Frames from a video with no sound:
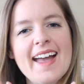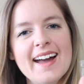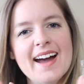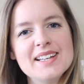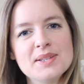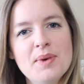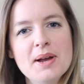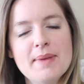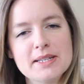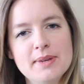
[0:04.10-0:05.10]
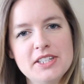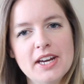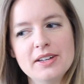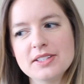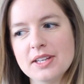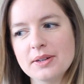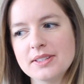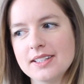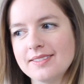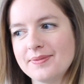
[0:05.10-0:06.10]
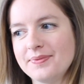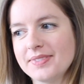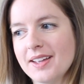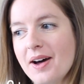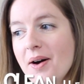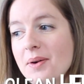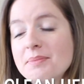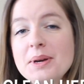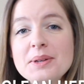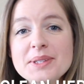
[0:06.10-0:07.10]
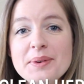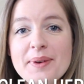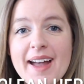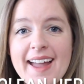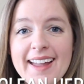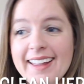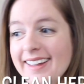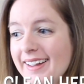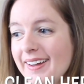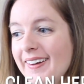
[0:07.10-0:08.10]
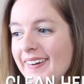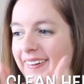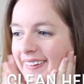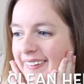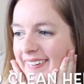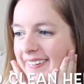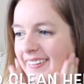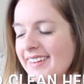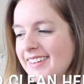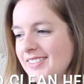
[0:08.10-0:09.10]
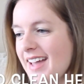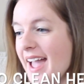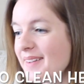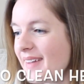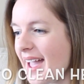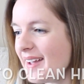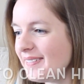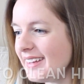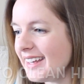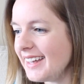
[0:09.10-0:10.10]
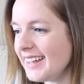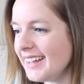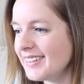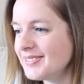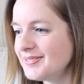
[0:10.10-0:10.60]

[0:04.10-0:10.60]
Hey guys, and welcome back to my channel. Oh, Moo's awake. Oh, hi baby.